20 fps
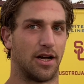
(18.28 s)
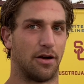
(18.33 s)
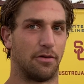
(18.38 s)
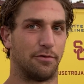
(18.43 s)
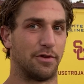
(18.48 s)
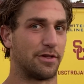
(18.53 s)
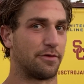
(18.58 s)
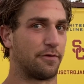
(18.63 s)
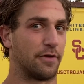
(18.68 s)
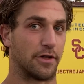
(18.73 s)

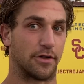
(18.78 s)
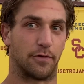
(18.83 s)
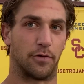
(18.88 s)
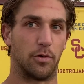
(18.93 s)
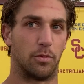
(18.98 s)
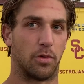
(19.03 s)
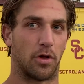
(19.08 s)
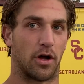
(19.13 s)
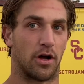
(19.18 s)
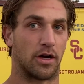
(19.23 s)
We just finish a
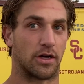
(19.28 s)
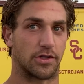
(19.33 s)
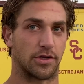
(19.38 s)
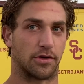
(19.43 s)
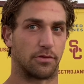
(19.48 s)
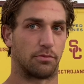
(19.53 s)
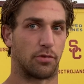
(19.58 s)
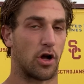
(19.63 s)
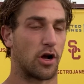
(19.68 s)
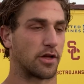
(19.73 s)
few blocks
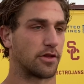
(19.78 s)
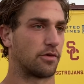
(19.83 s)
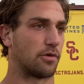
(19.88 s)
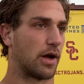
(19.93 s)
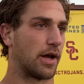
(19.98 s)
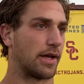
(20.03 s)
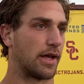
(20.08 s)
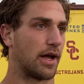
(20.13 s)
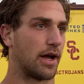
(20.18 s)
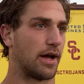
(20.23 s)
or block the
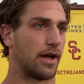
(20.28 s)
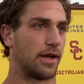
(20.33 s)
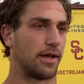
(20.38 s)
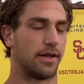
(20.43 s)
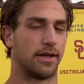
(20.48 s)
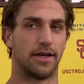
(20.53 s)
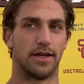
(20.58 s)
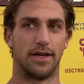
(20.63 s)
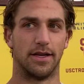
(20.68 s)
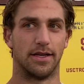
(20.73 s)
right
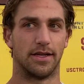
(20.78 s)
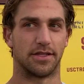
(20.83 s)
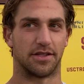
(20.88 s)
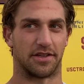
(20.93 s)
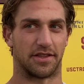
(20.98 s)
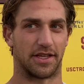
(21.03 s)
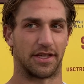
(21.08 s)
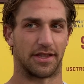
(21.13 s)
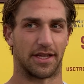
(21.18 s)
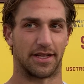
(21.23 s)
guy. So
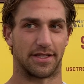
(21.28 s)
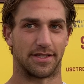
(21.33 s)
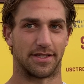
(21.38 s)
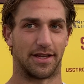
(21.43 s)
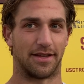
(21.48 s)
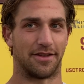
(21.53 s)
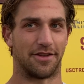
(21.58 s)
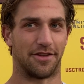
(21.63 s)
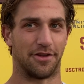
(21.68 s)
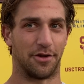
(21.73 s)
I think that's
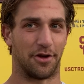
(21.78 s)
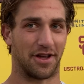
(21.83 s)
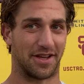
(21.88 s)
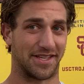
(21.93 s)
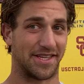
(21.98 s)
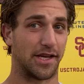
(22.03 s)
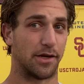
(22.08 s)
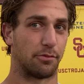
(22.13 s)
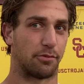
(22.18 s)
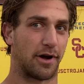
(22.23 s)
it. You can
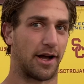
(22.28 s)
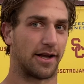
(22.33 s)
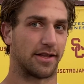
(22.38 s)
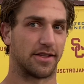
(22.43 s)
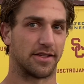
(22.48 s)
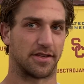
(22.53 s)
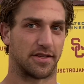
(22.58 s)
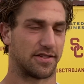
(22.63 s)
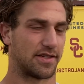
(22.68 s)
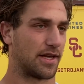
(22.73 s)
see in
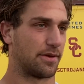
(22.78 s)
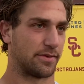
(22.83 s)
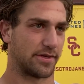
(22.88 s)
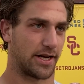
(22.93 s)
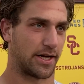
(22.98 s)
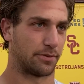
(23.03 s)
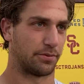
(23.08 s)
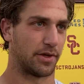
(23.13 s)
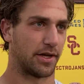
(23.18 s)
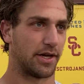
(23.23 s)
practice the same
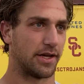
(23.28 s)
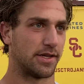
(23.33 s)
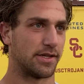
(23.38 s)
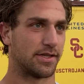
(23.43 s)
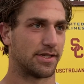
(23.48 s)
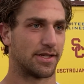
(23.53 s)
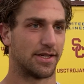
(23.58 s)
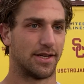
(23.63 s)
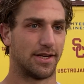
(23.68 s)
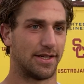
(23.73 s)
exact
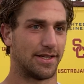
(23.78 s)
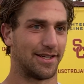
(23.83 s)
plays.